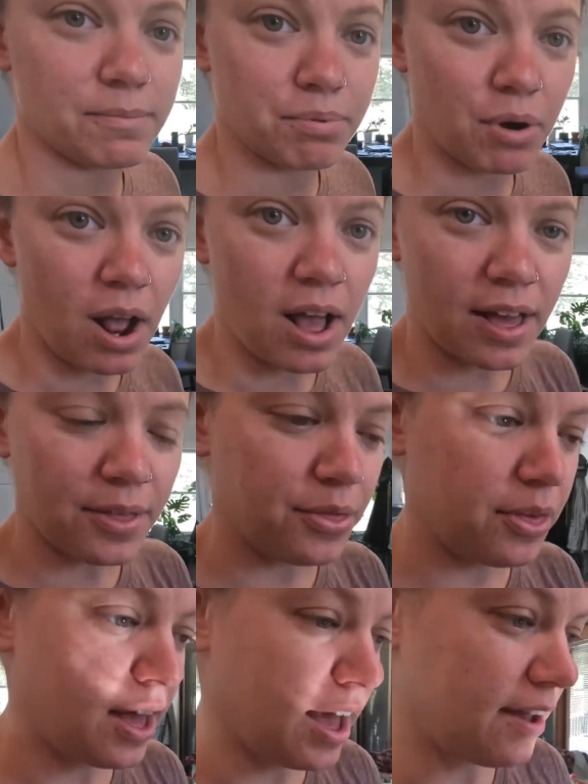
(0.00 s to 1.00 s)

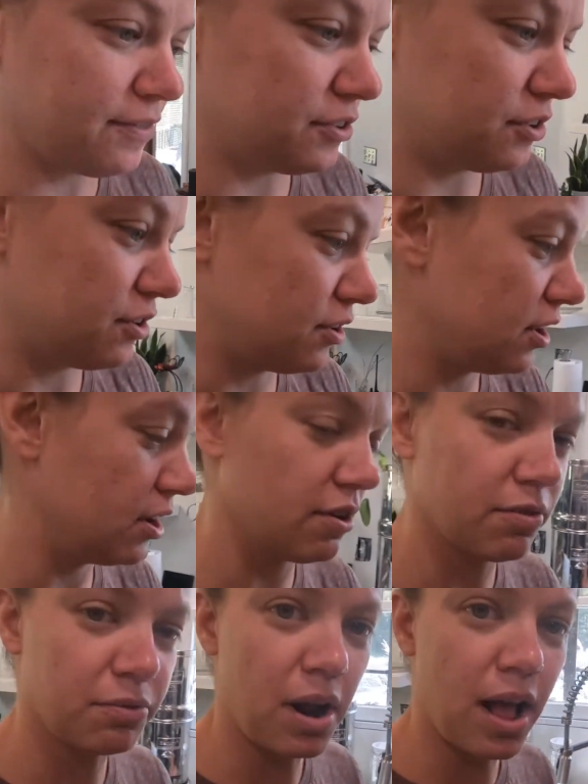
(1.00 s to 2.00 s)
broth after
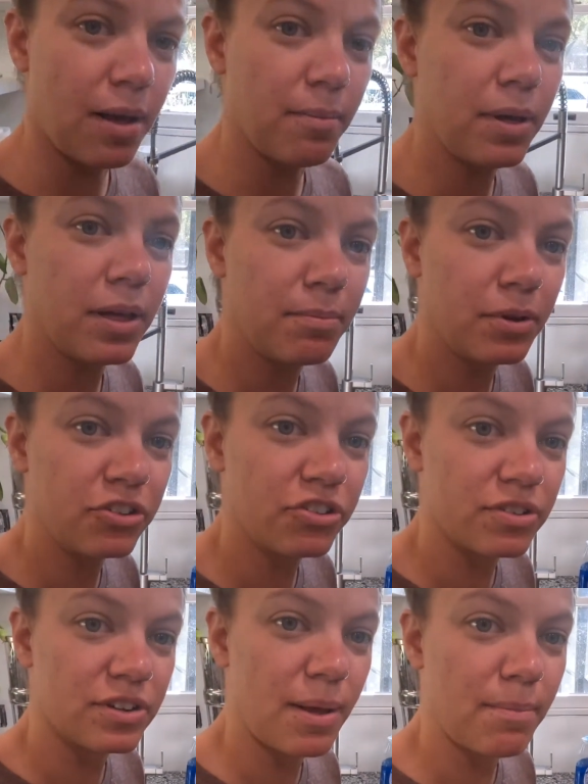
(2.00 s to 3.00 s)
Rob
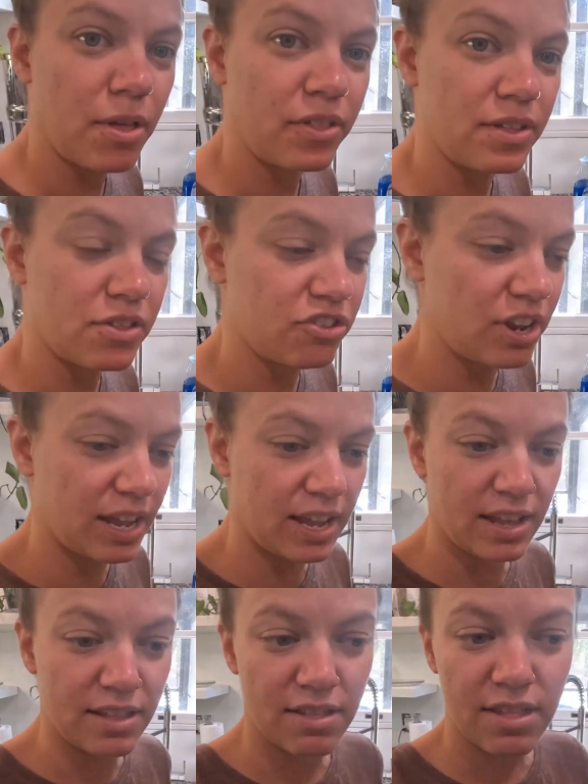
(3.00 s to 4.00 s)
butchers up all these
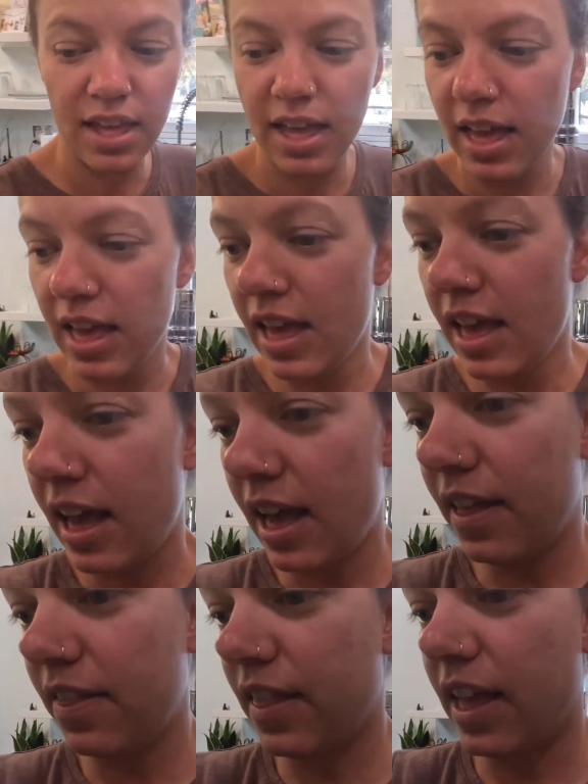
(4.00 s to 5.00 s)
chickens.
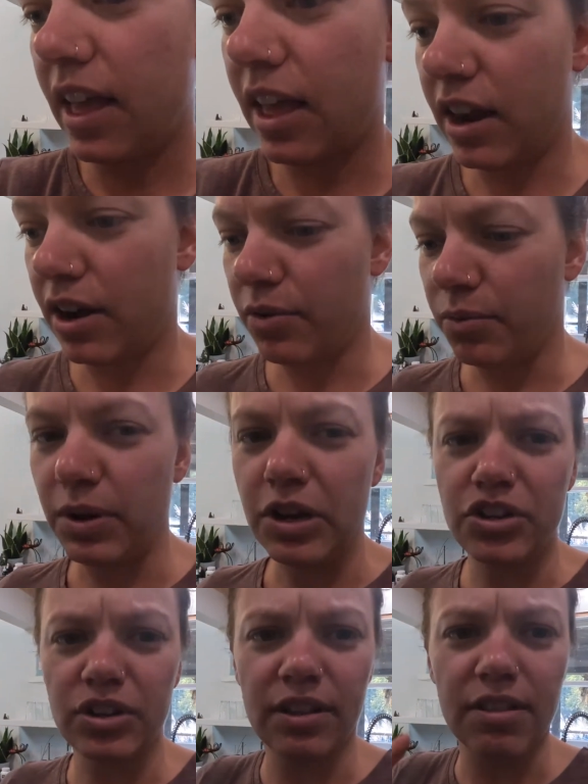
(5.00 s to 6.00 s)
And then we
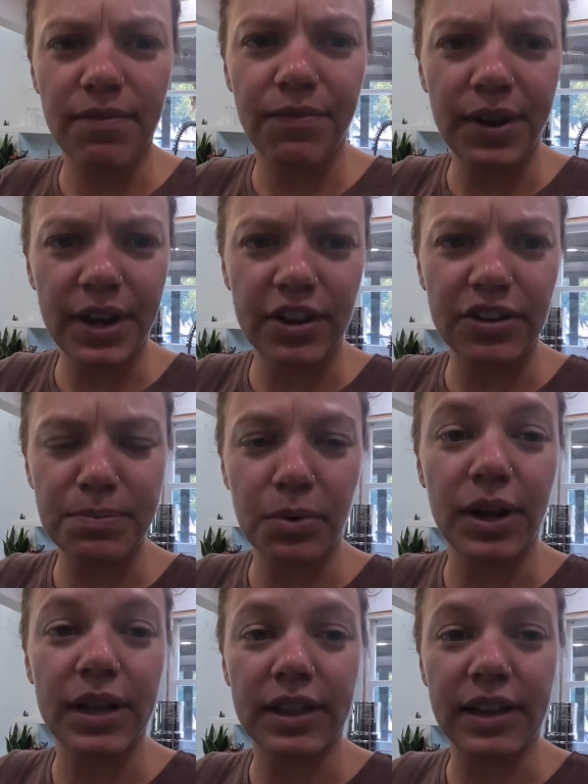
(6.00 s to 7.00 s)
just finished
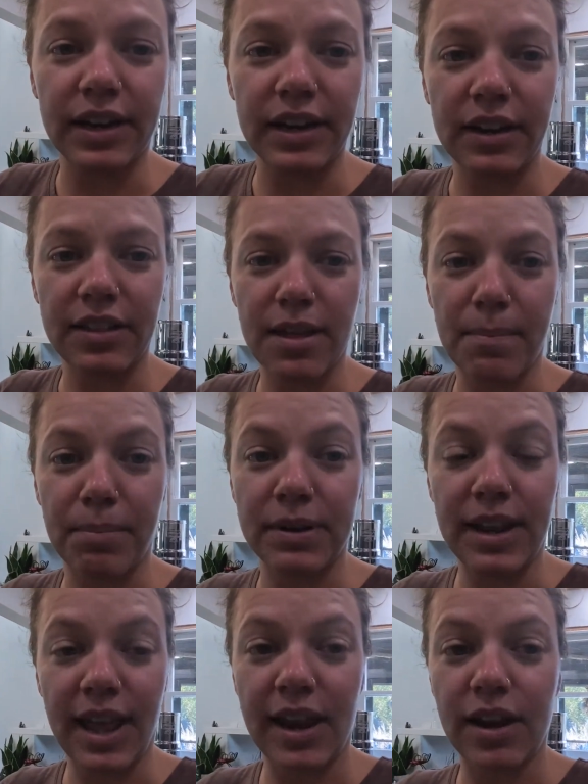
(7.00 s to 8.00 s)
boiling some
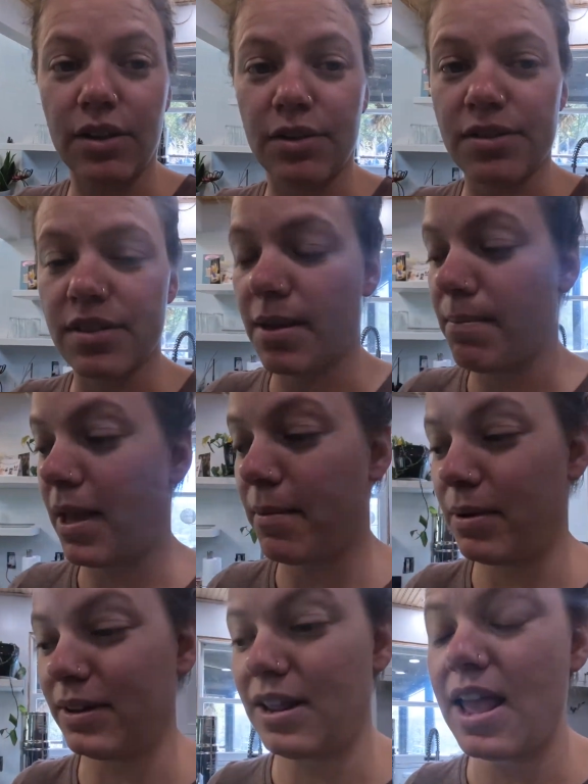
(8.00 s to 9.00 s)
potatoes to
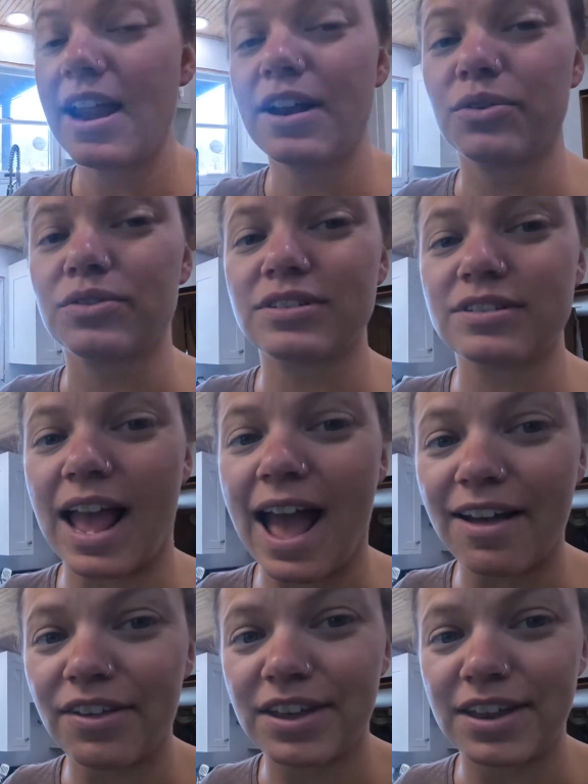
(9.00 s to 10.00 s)
make potato
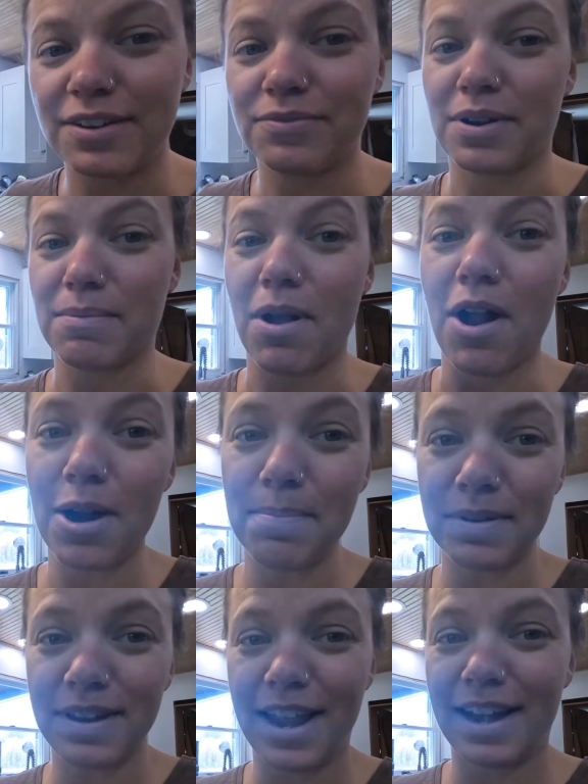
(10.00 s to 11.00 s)
salad from our
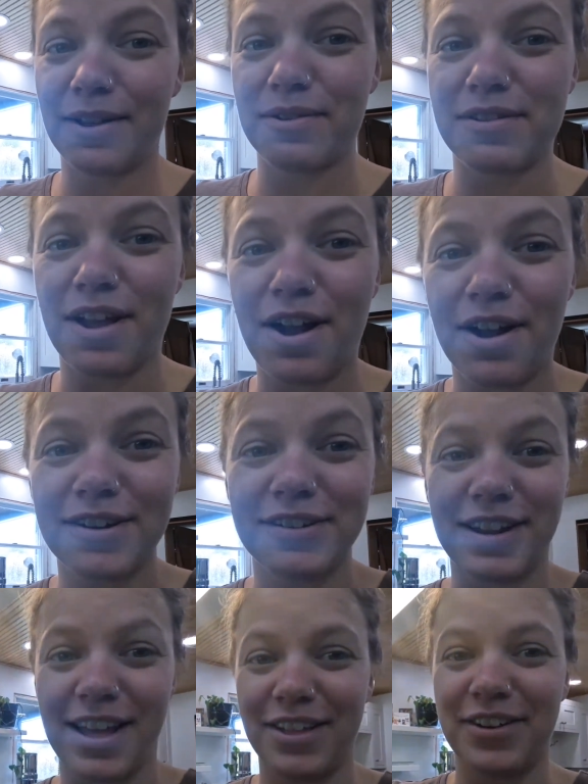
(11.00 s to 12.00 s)
potatoes, our
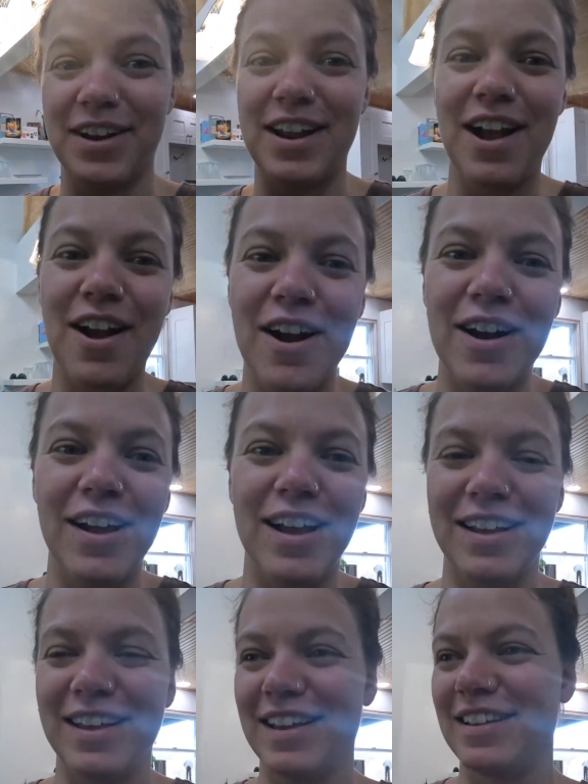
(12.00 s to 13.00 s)
celery, our
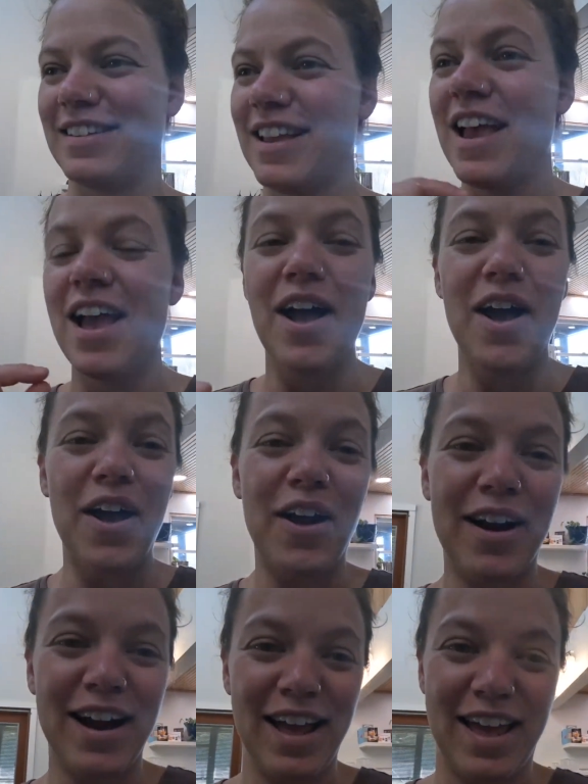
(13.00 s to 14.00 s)
onions,
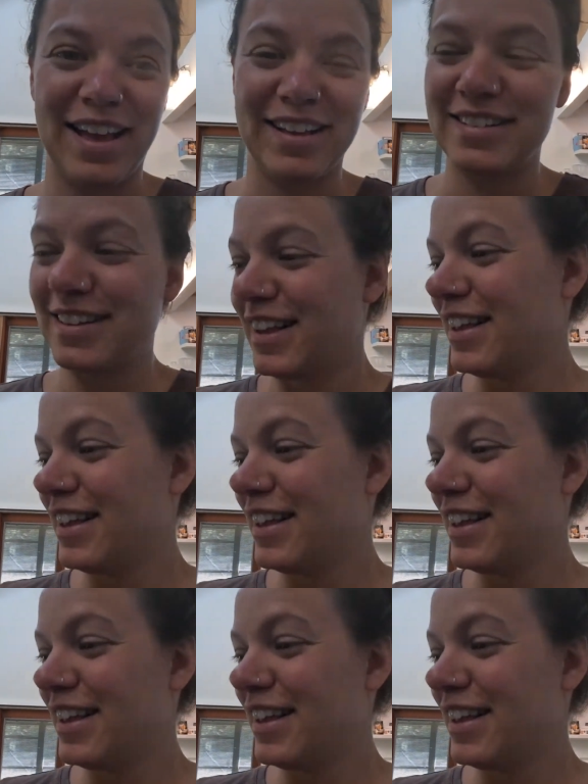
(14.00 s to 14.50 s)
our eggs.